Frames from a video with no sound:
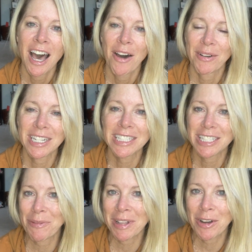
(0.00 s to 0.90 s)
We did
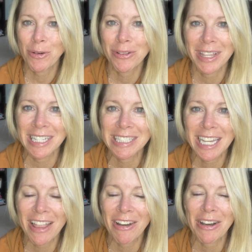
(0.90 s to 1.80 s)
so many cool things
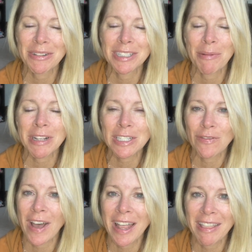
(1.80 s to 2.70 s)
together. It was so much
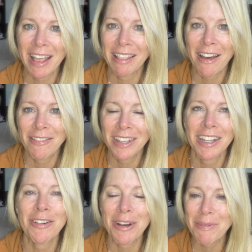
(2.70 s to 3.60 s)
fun. They loved, you
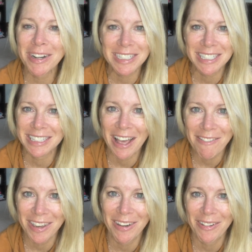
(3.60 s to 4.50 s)
know, grandparents just
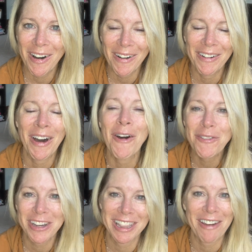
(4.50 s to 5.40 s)
love you,
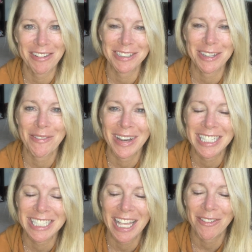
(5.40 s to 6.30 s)
hopefully love you so
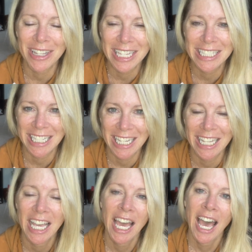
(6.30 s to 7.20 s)
much. And they really did.
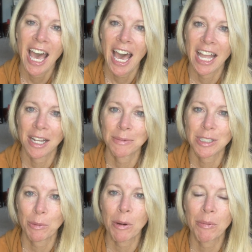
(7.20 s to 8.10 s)
And I'm
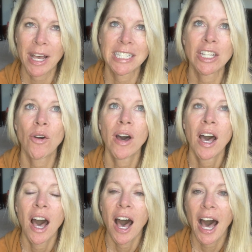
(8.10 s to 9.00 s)
super blessed. So
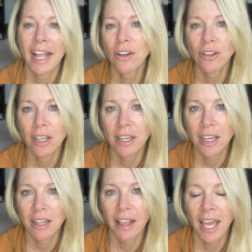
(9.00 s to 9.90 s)
I don't look
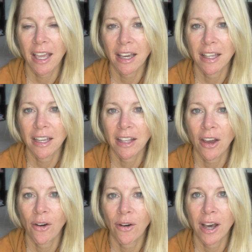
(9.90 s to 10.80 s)
like, you
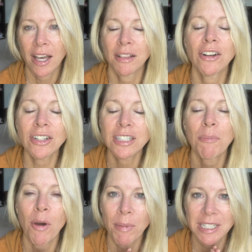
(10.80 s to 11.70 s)
know, there are some
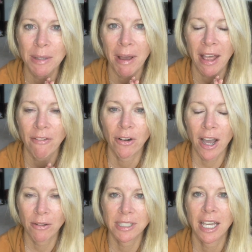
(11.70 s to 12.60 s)
moments in my life where
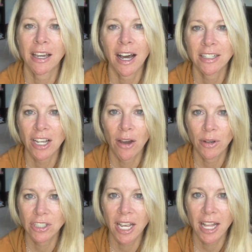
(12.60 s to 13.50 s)
I was like, gosh, I
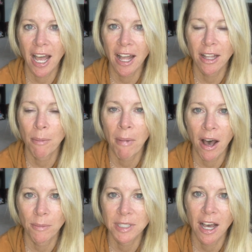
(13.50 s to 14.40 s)
wish I'd had a
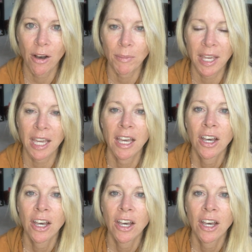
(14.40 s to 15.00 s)
mom to help me